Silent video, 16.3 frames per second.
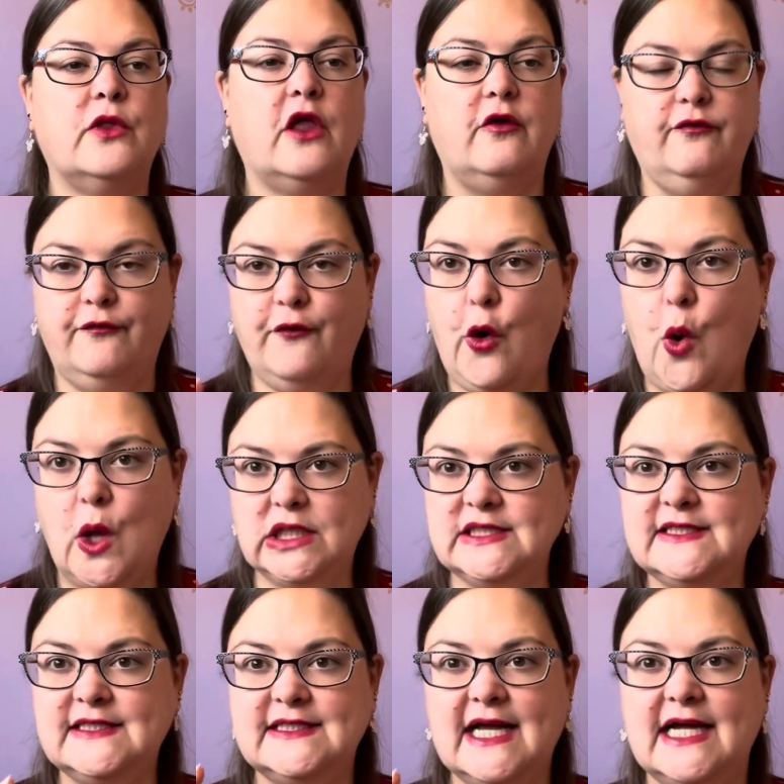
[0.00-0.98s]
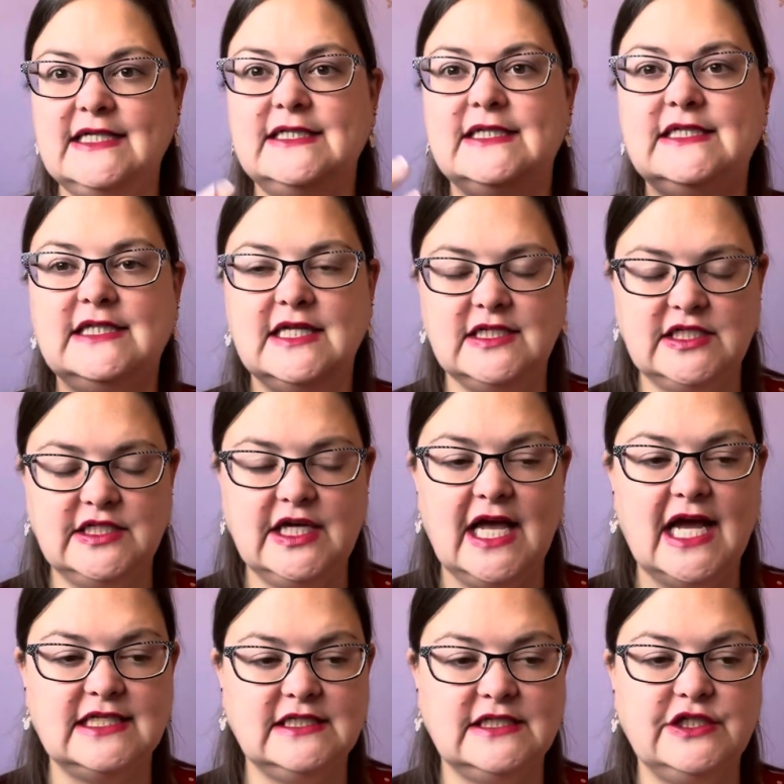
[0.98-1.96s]
fought and decided that she
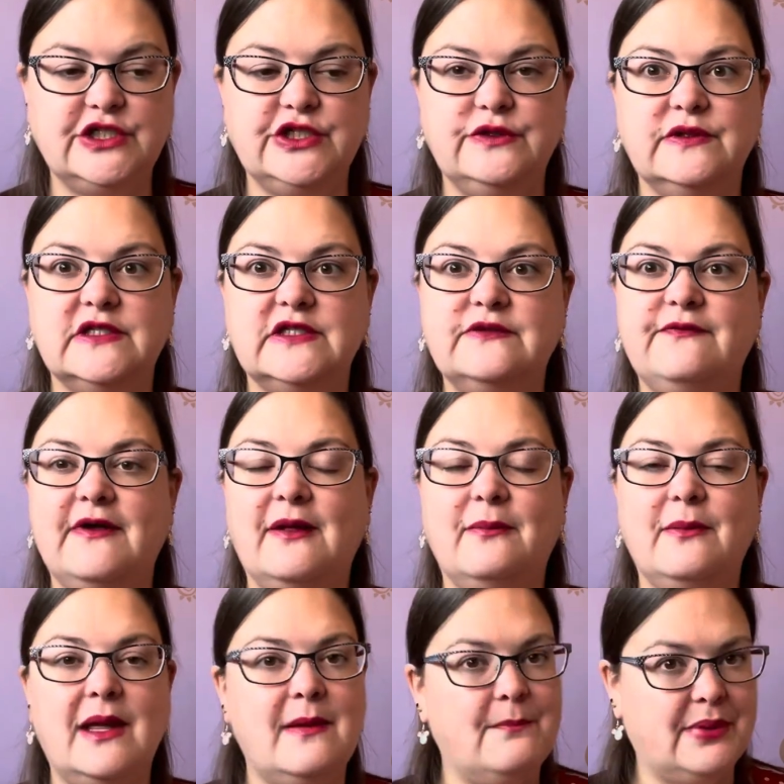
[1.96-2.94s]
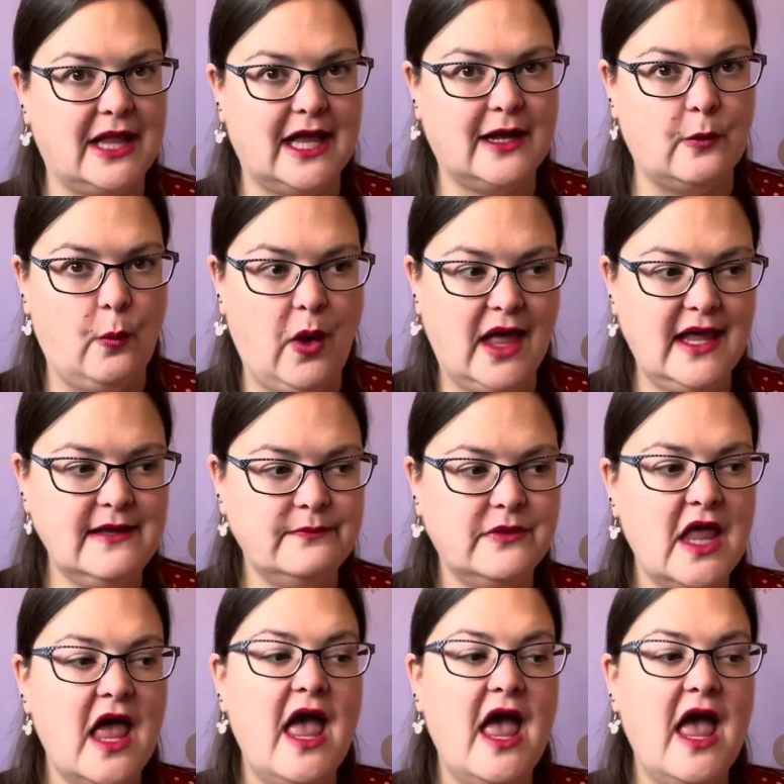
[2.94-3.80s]
had to shoot this film in black and white,